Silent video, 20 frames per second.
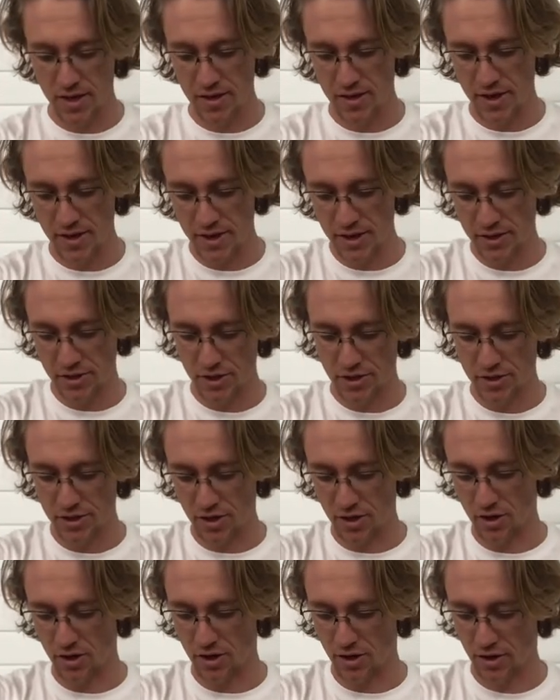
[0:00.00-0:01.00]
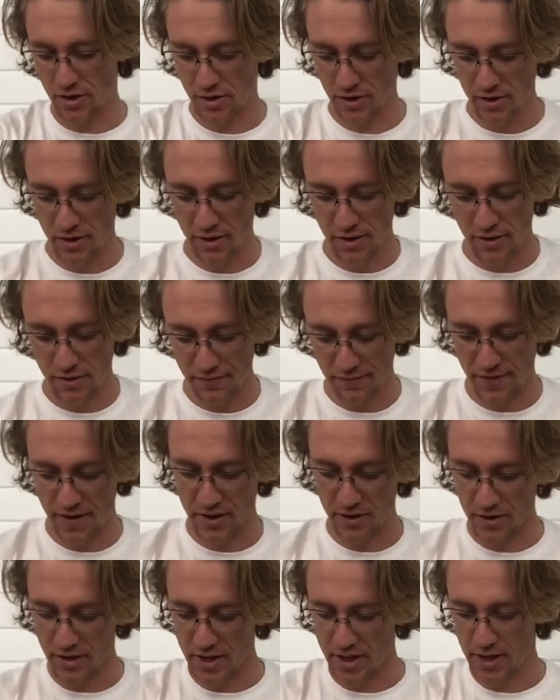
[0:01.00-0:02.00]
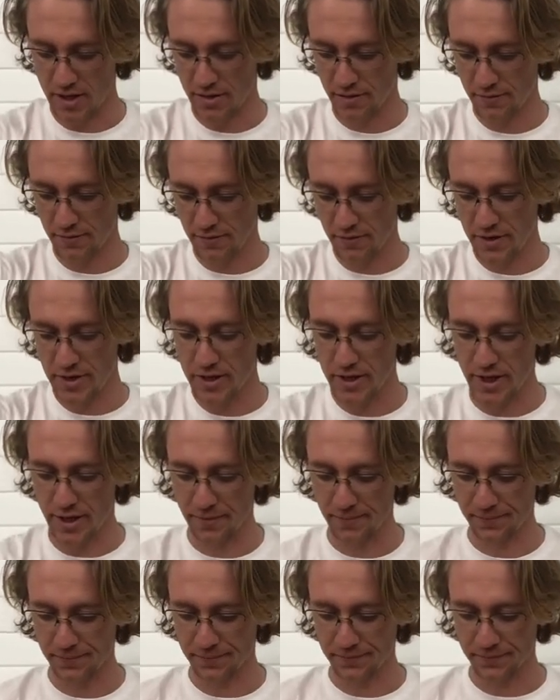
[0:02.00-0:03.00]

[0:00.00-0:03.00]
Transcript: then they should turn fairly freely.